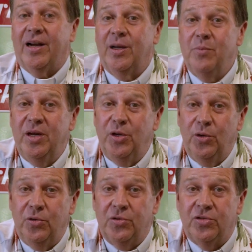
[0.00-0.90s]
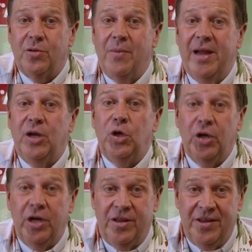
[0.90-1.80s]
can be used to make
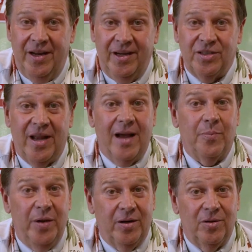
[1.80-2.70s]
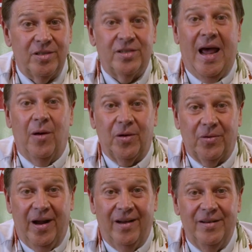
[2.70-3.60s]
good things like pickles,
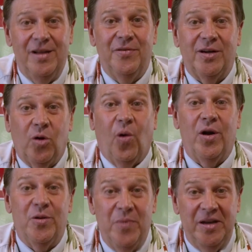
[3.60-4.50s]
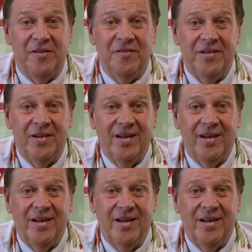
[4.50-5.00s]
sauerkraut, and even corned beef.